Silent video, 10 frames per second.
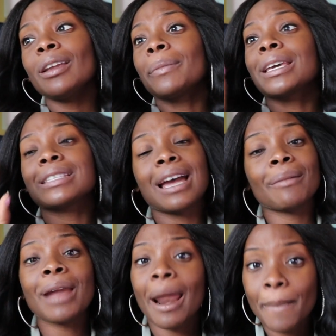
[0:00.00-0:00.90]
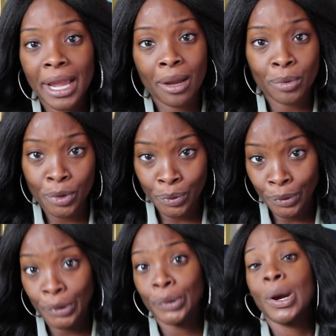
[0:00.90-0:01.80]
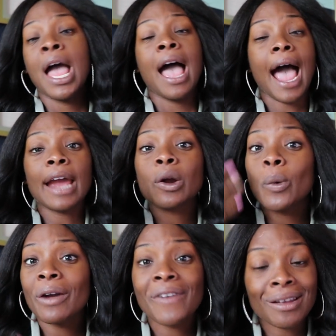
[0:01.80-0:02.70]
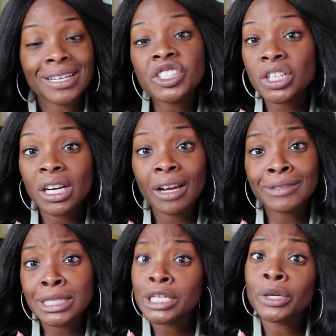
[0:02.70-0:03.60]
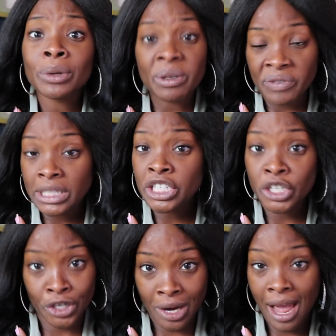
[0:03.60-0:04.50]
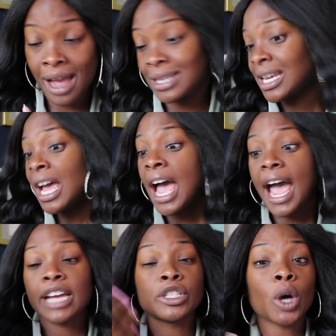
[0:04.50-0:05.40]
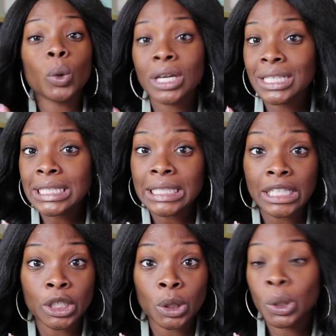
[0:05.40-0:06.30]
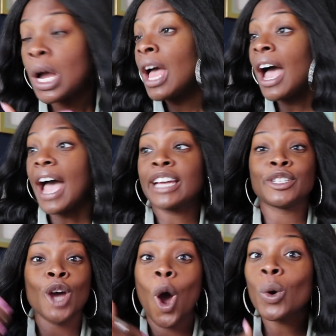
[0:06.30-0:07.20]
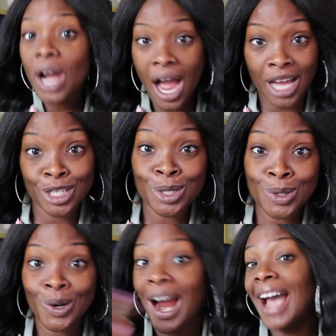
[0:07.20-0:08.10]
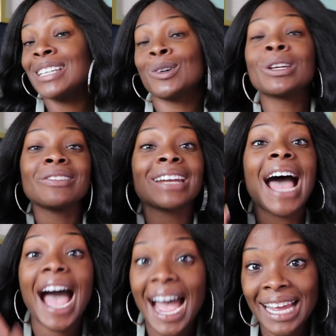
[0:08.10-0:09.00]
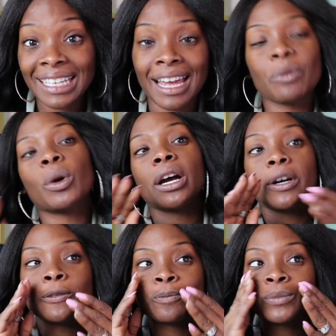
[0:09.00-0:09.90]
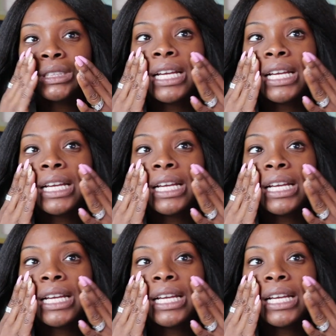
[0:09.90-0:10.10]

because I am not a makeup guru. I don't wear foundation enough to tell you if it's good or not. I don't conceal. I don't contour. I don't even highlight. Well,